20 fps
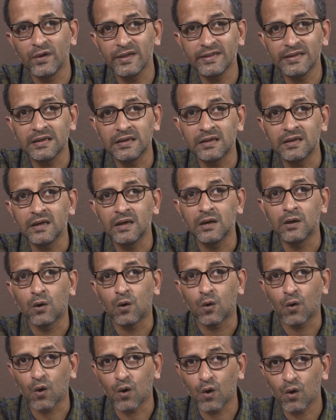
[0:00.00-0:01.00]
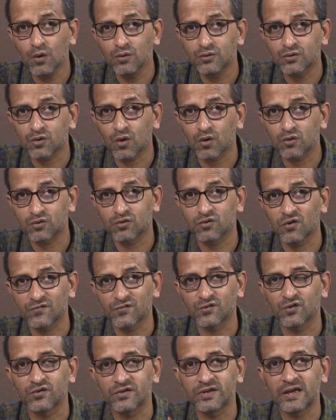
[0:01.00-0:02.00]
whether all sorts
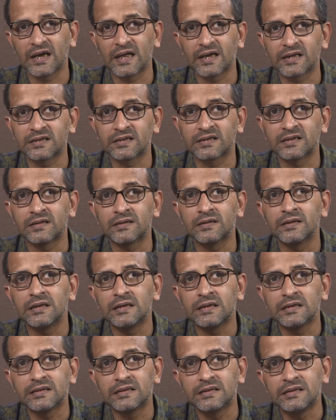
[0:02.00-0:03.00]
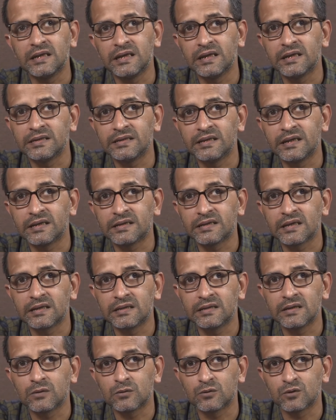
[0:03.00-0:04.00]
of social action they, they
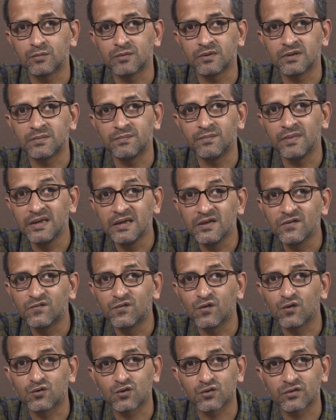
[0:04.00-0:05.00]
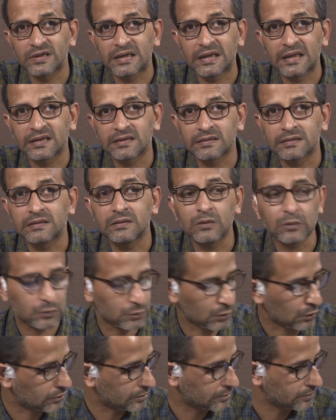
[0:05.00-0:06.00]
turn out to be meaningful social action
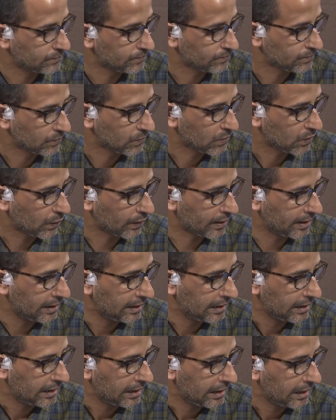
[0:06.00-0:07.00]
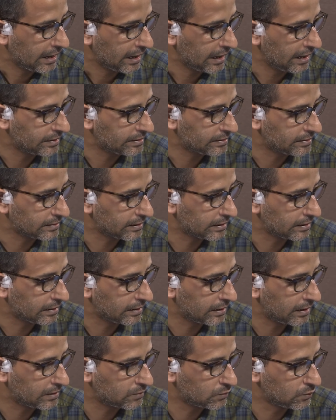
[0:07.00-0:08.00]
or not. Okay? And,
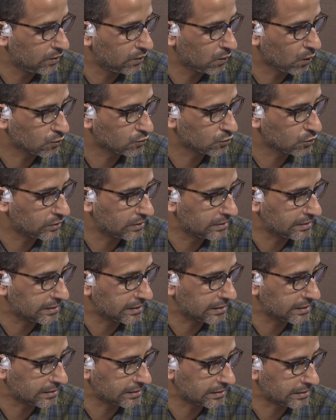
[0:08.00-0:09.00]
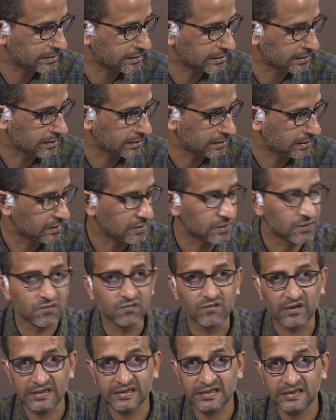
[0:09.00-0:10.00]
uh, and we will also discuss uh,
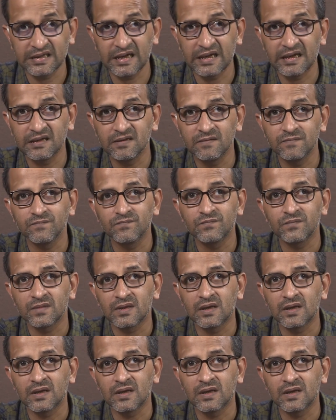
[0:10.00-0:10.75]
Verstehen